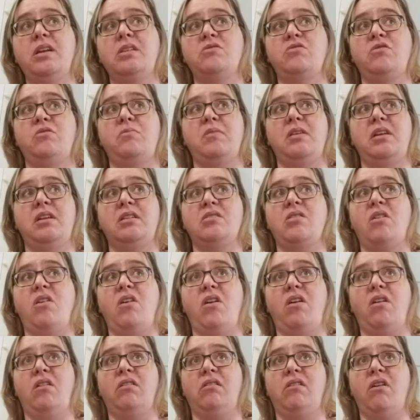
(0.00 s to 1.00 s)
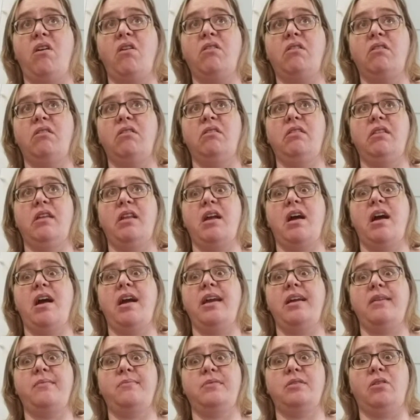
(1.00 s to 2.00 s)
would be longer than I
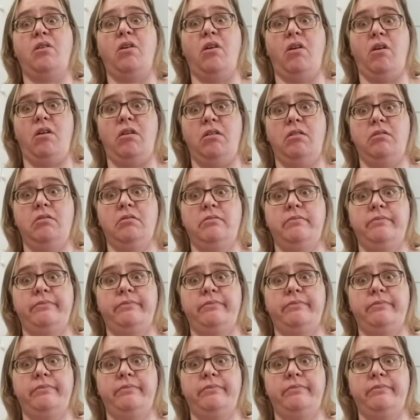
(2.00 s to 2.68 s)
am tall.